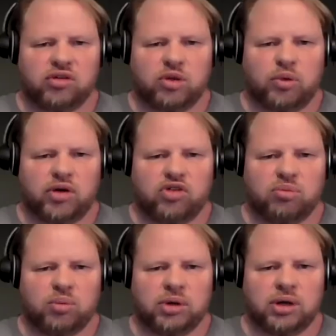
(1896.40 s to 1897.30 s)
of the preterist
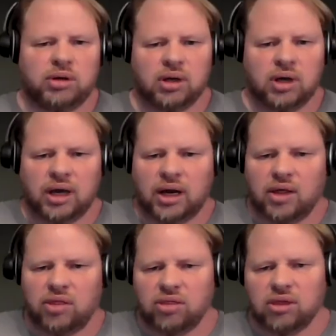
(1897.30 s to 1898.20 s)
movement. And I
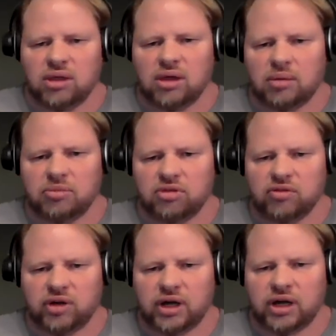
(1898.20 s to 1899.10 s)
think, let's see
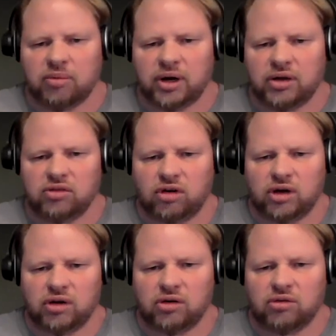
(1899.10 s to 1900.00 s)
if I have my chart
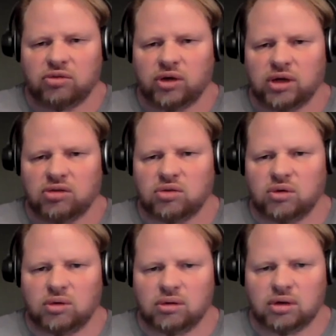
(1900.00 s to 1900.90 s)
here so I can get to
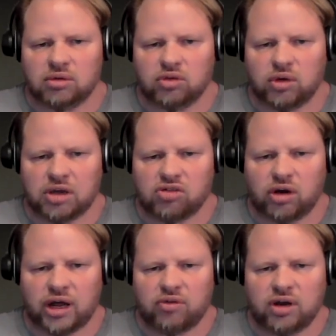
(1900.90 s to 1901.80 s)
it, so I can make sure
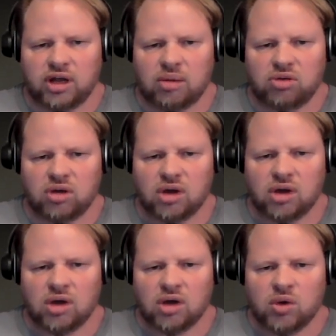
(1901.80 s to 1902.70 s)
I have the names.
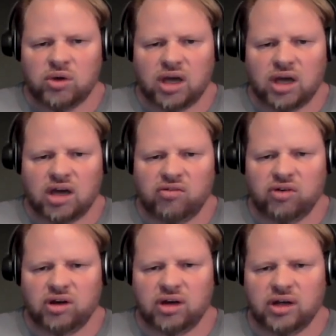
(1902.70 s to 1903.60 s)
We have,
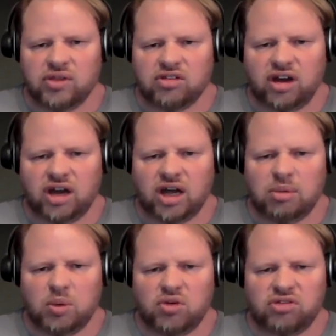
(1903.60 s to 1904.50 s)
at the time,
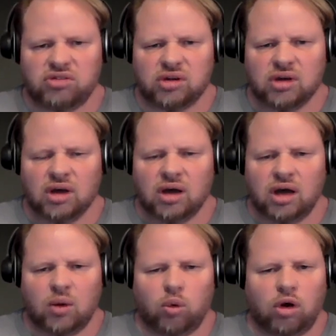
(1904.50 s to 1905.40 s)
it was
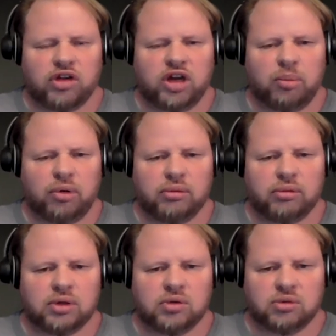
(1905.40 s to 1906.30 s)
Walt Hibbert.
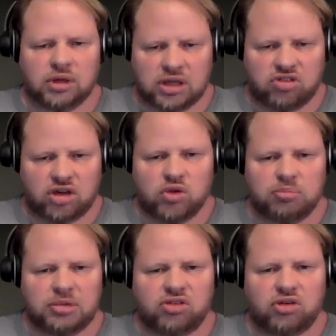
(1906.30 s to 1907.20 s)
Like I said, you
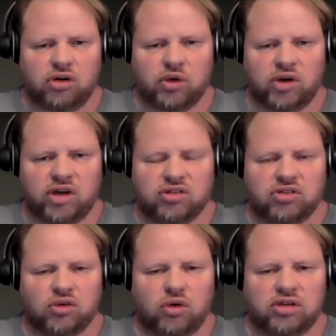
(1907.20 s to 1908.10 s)
mentioned earlier, rest his
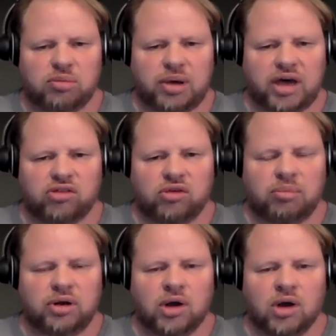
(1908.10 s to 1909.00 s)
soul, because he passed on.
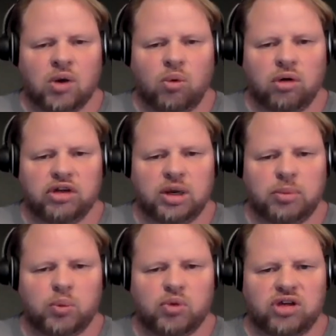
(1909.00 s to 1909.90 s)
But Walt
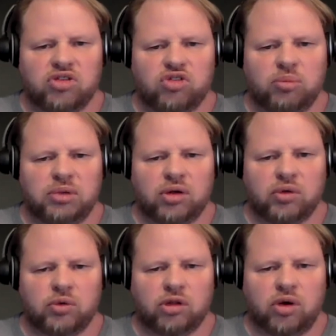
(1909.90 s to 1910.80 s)
Hibbert was
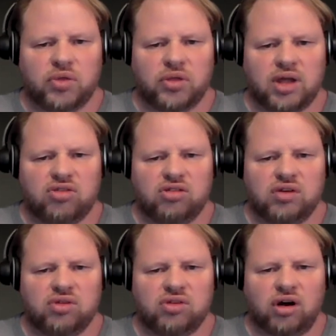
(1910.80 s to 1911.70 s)
instrumental, along with Ed
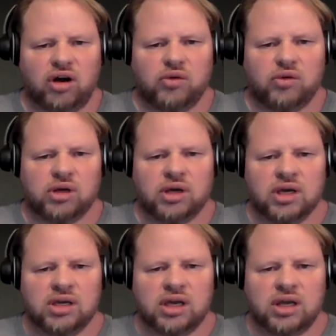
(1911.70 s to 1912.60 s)
Stevens, on
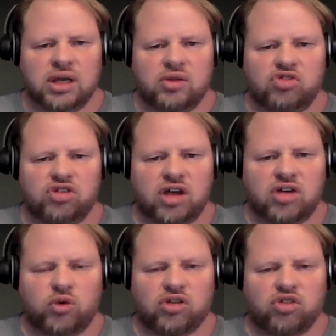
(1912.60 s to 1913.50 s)
getting
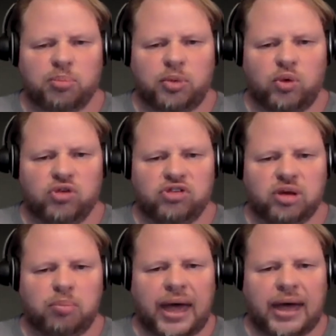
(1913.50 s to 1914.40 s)
J.S. Russell's
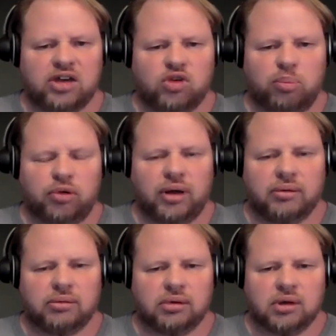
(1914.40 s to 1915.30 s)
Parousia back into print.
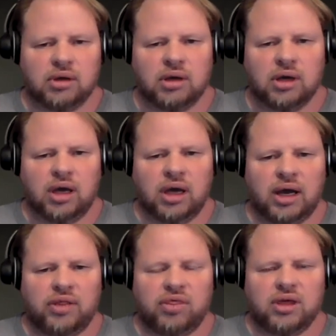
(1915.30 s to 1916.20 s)
And
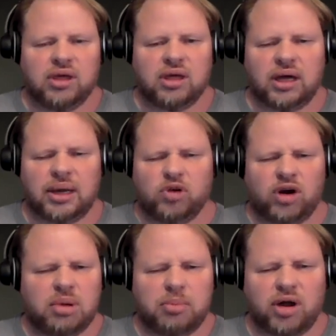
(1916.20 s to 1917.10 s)
I think, I'm trying
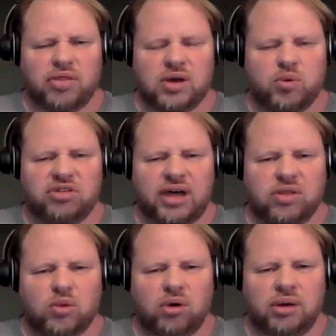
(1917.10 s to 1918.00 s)
to remember, I think, was that
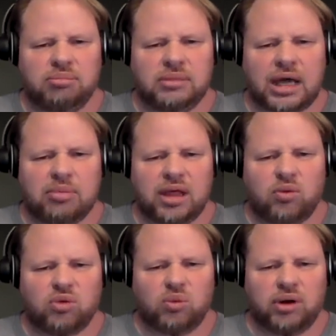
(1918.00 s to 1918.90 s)
the one? Maybe that
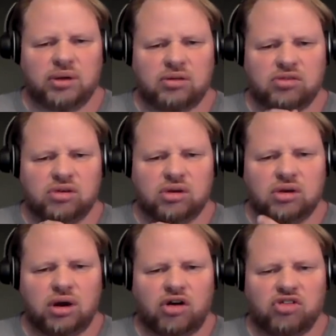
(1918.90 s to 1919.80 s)
was the one that
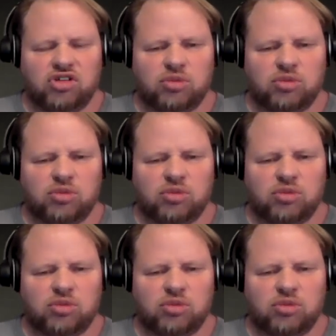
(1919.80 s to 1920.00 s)
R.C.